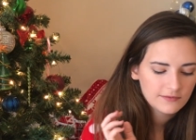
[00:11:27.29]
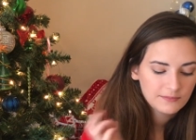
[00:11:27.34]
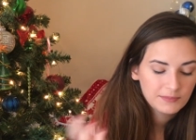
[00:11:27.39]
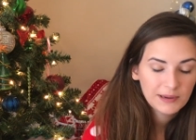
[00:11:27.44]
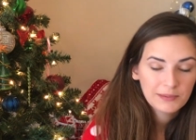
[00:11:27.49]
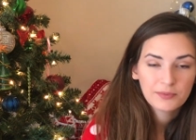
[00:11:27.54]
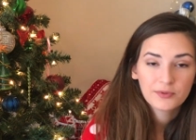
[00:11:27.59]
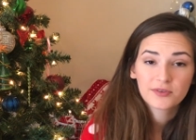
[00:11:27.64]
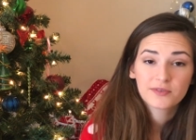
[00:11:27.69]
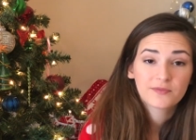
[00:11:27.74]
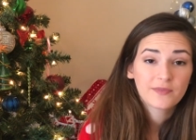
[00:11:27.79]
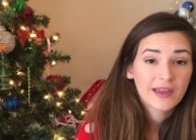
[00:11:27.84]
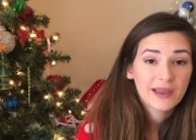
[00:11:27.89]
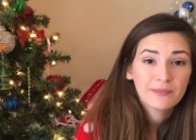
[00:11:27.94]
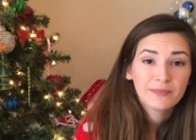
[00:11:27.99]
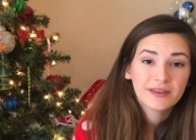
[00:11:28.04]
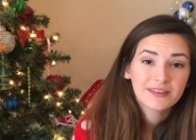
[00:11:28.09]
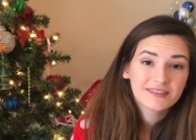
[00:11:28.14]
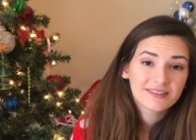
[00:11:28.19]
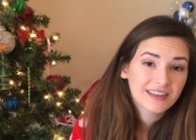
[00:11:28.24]
people's
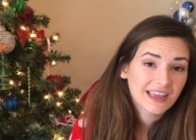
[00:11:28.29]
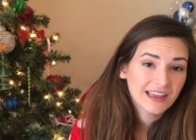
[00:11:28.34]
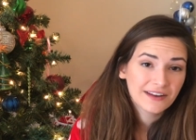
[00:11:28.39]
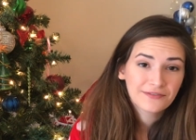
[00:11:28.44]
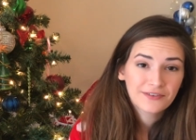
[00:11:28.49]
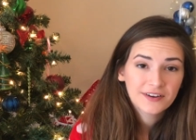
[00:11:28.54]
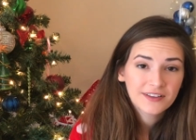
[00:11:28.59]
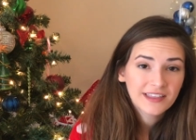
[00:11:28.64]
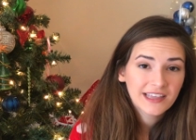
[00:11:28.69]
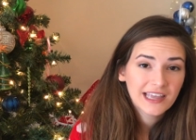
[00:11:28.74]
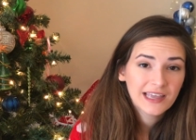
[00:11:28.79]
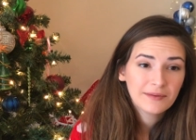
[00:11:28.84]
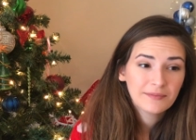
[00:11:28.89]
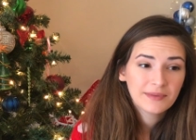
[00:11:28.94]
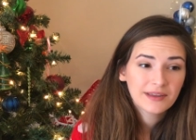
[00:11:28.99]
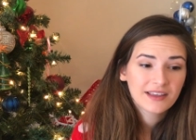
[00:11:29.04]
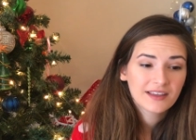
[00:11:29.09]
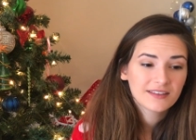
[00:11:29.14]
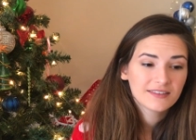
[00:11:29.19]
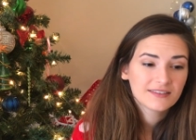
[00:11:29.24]
families get for them,
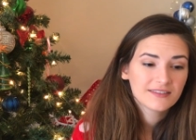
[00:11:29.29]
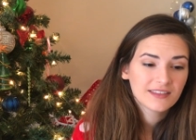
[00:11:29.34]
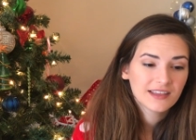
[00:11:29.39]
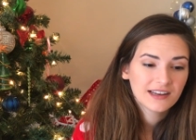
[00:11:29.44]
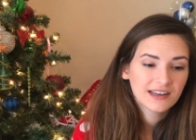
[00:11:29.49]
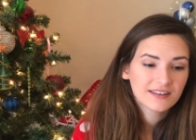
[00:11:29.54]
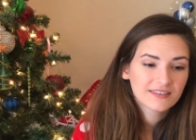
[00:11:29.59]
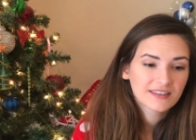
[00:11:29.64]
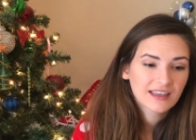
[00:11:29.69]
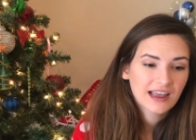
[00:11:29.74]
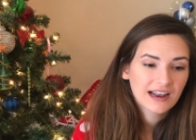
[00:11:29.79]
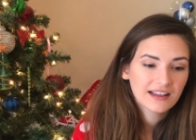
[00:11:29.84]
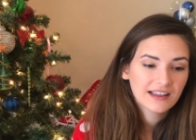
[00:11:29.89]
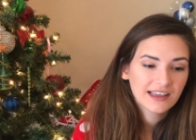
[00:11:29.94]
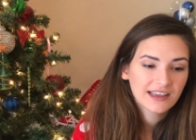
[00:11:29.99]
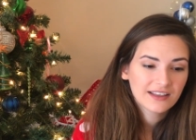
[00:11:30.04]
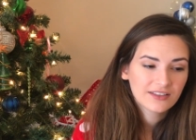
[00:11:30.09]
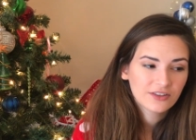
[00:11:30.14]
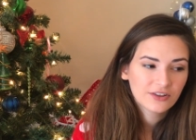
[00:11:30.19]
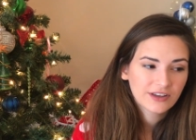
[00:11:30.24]
because then it's kind of
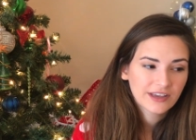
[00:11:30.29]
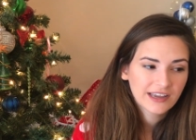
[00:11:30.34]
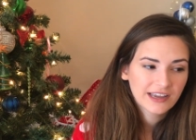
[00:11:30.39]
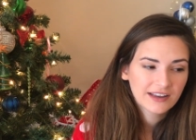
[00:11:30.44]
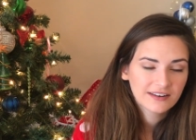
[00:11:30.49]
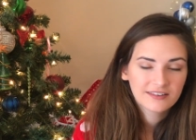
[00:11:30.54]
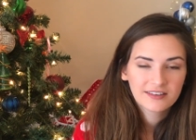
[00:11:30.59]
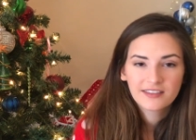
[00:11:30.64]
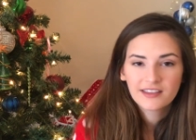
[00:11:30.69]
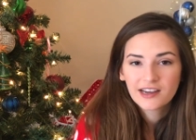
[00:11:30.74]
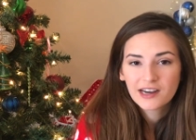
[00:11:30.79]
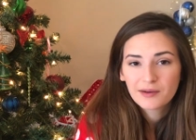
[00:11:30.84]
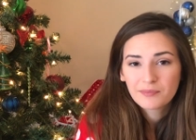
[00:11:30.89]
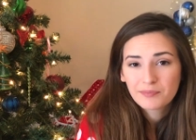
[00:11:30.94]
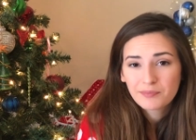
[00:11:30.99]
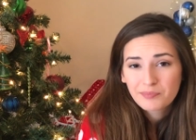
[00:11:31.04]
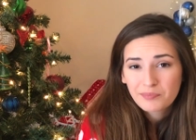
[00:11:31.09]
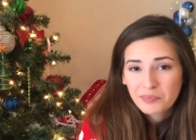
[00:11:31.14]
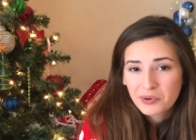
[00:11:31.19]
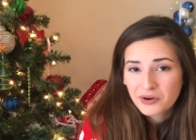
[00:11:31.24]
like looking into
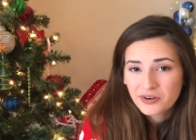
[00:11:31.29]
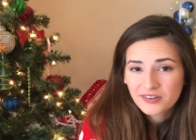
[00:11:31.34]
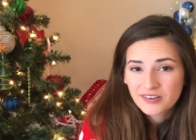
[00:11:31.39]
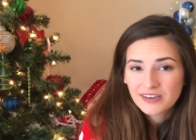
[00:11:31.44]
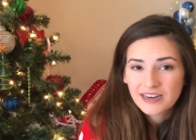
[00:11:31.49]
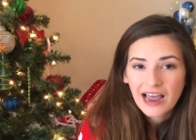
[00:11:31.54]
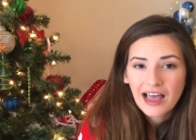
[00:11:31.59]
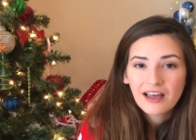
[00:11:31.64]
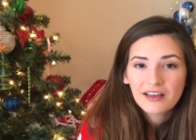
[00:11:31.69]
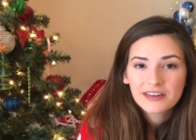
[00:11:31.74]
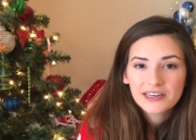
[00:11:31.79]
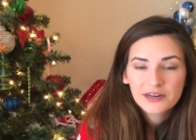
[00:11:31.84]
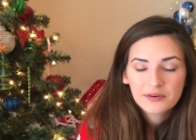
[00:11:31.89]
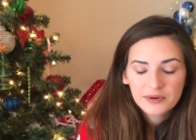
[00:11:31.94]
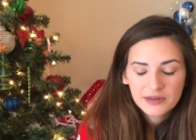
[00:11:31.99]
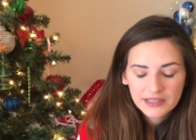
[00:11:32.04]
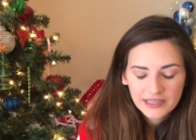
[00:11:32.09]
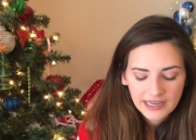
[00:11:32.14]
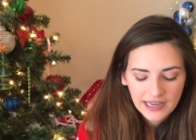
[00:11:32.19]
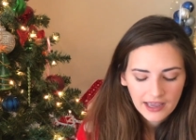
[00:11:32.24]
their personality
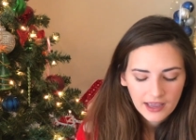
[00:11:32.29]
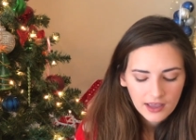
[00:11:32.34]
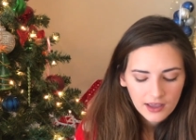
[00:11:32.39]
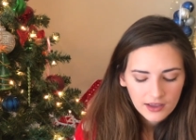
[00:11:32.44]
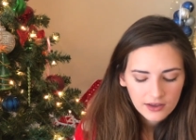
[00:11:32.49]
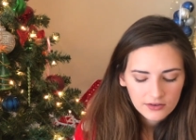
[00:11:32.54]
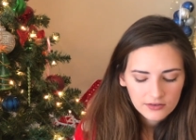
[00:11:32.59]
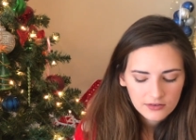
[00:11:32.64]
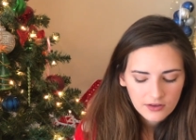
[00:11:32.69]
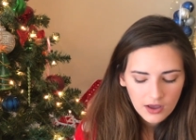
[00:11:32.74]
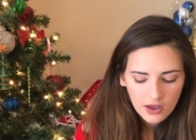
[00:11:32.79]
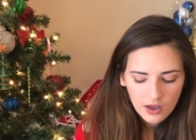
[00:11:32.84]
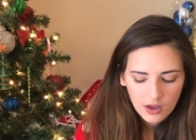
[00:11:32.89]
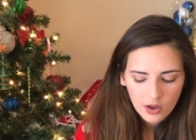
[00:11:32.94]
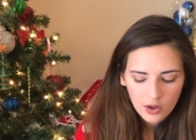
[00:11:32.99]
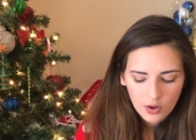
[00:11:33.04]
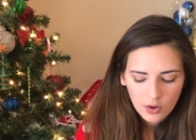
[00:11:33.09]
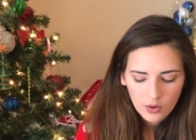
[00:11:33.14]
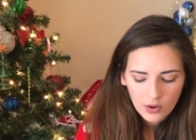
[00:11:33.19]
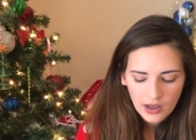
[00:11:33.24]
really.
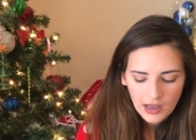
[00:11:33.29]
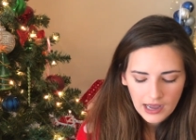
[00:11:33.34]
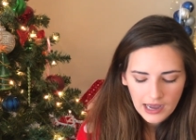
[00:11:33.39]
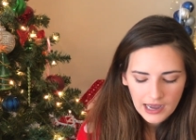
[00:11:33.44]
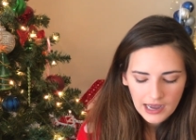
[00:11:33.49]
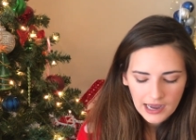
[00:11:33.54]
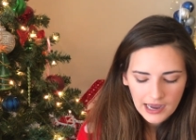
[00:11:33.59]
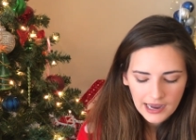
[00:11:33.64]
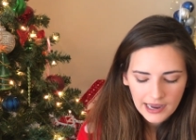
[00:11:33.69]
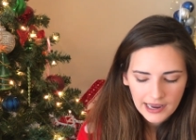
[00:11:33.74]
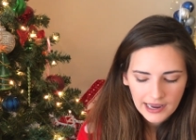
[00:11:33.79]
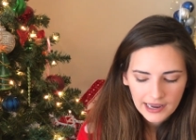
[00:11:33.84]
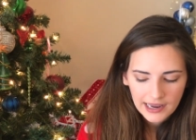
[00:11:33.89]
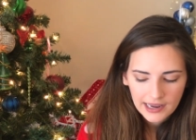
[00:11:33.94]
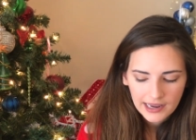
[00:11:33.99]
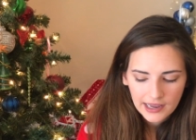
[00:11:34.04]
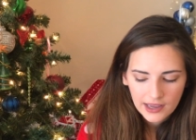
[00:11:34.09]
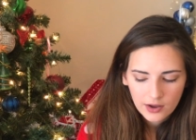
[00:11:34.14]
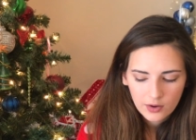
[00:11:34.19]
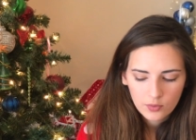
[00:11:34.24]
So
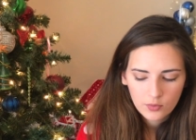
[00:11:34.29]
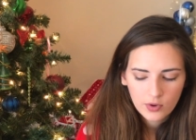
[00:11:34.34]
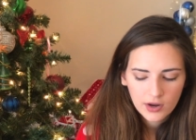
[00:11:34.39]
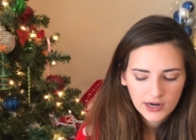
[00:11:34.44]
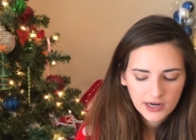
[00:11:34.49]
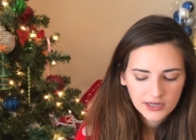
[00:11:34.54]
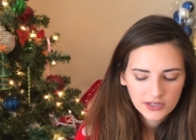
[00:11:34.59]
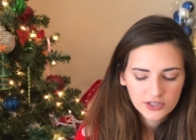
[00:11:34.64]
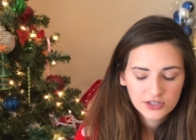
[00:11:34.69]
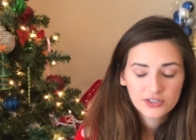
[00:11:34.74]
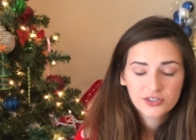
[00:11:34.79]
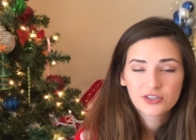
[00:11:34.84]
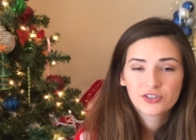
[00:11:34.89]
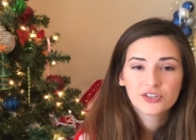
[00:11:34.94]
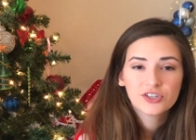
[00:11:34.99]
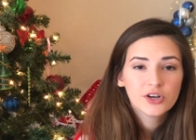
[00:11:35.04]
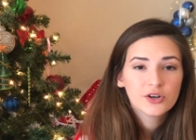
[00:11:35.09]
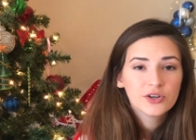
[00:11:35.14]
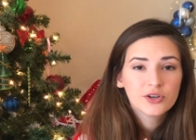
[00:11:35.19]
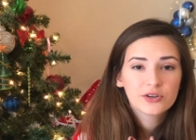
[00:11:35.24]
I wanted just to
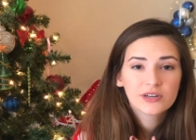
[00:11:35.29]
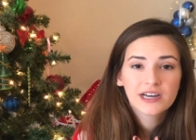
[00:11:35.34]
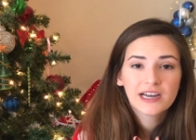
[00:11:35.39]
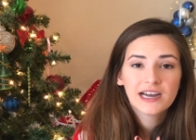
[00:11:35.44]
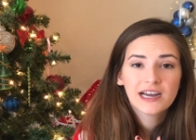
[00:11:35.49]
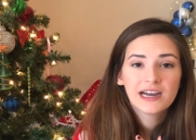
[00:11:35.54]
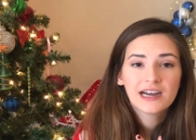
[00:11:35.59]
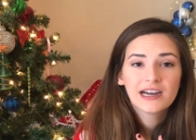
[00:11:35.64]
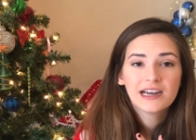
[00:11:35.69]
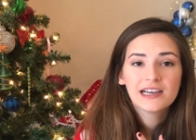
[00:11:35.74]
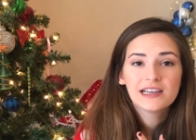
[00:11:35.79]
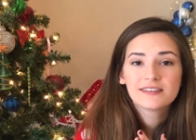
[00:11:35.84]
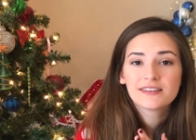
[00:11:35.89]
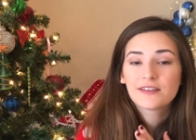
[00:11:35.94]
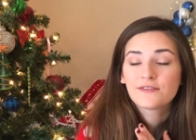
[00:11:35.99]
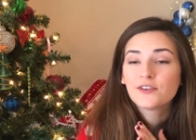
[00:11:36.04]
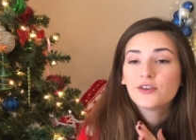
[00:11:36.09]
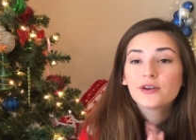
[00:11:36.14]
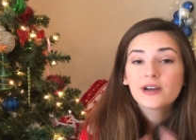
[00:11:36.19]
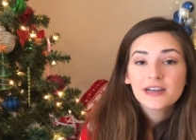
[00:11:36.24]
show you guys.
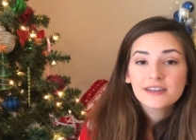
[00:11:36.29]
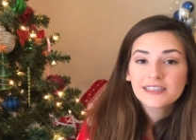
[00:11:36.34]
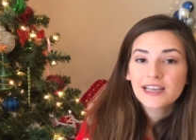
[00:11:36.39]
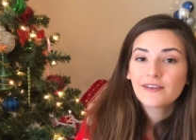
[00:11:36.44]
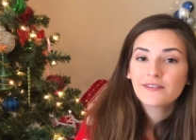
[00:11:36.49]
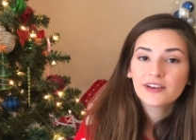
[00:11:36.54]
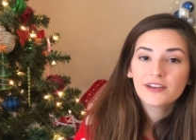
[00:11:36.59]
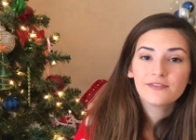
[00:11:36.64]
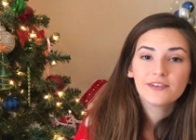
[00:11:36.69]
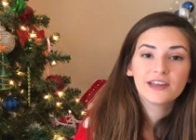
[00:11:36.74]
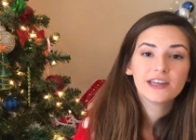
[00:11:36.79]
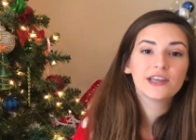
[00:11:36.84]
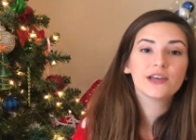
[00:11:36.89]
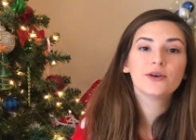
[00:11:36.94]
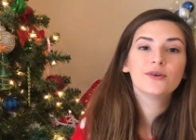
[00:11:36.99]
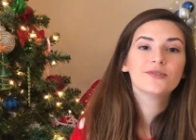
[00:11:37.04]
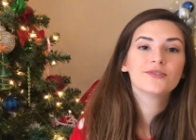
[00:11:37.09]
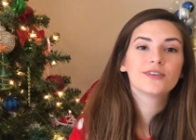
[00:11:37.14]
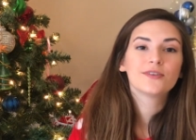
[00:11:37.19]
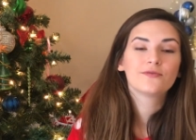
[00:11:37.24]
If you guys have any
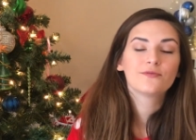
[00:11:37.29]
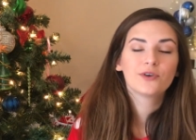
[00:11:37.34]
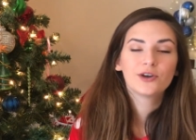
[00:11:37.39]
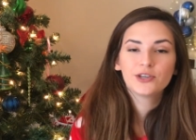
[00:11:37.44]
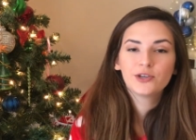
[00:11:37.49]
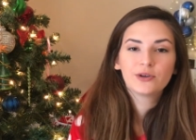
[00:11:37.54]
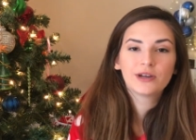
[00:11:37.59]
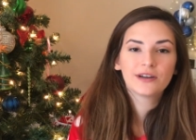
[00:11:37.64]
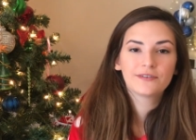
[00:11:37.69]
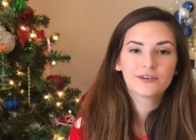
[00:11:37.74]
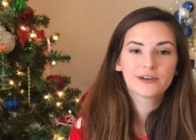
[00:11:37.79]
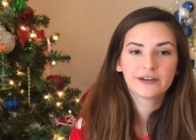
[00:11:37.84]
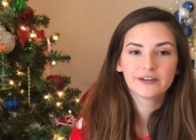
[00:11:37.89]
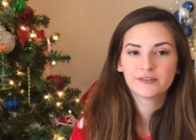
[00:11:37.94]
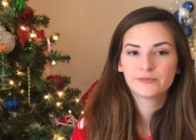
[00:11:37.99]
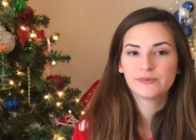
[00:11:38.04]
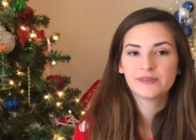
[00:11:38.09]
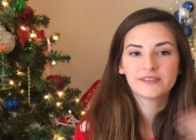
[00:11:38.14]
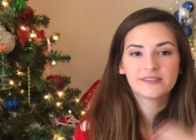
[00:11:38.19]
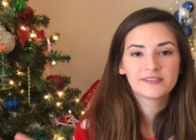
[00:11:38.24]
videos of what you got for
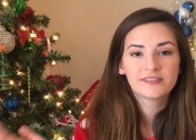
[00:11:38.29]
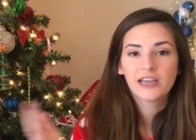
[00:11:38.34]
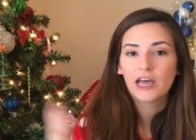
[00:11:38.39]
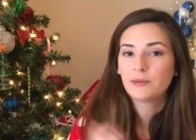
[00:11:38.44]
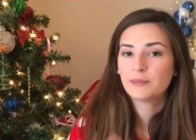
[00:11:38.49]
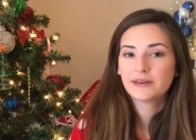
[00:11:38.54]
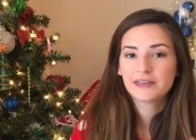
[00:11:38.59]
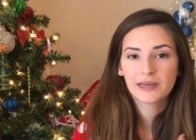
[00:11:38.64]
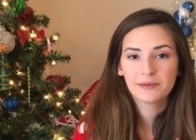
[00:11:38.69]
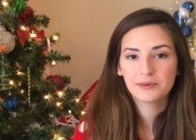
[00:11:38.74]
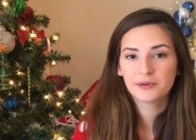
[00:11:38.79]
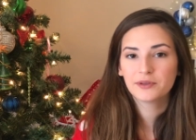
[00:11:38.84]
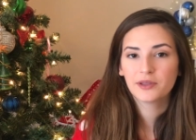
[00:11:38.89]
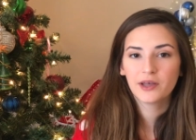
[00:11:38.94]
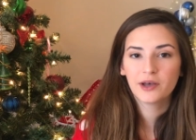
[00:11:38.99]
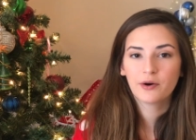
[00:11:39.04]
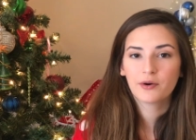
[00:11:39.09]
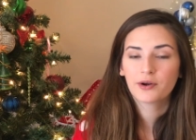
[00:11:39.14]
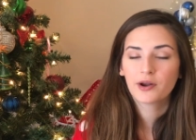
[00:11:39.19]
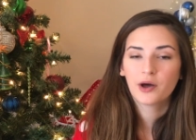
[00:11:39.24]
Christmas, tell me down
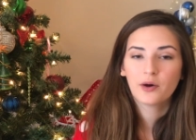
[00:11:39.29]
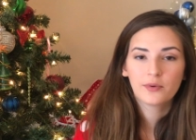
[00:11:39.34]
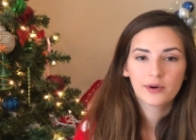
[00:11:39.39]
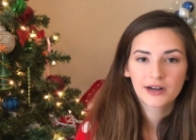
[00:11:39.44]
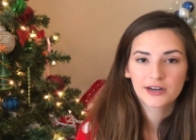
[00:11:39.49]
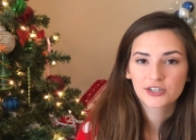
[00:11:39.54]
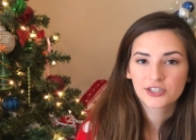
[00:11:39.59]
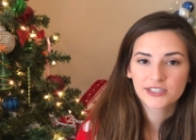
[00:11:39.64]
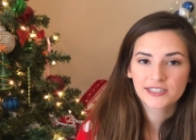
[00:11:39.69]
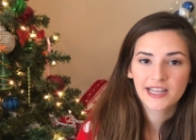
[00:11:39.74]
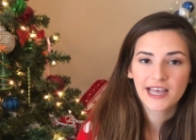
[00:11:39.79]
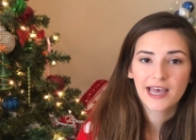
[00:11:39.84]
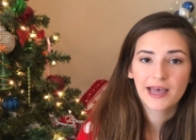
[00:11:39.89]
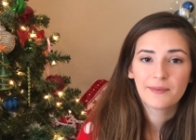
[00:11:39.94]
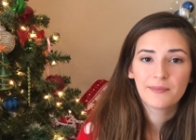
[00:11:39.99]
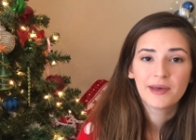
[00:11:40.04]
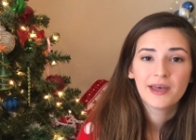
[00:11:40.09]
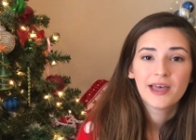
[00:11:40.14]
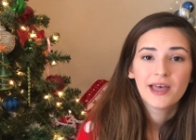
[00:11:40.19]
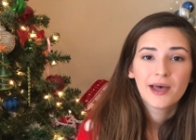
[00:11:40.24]
below and I'll watch
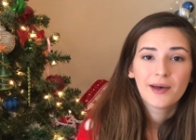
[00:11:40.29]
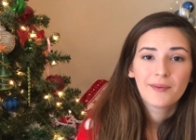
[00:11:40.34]
them.